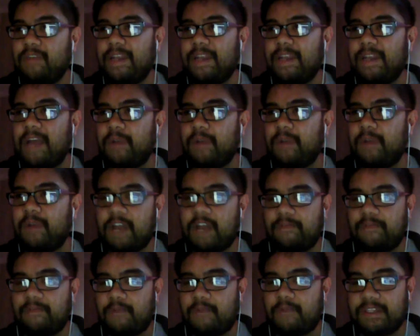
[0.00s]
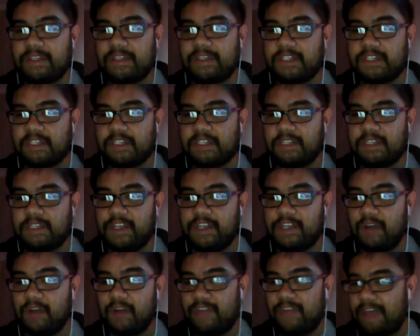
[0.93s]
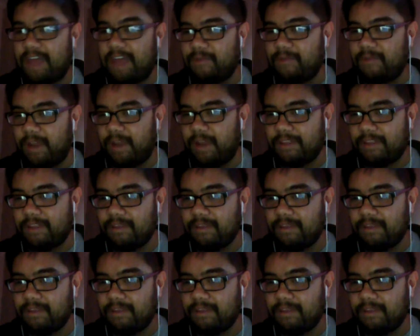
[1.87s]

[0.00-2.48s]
now. We're not friends. You know that, right?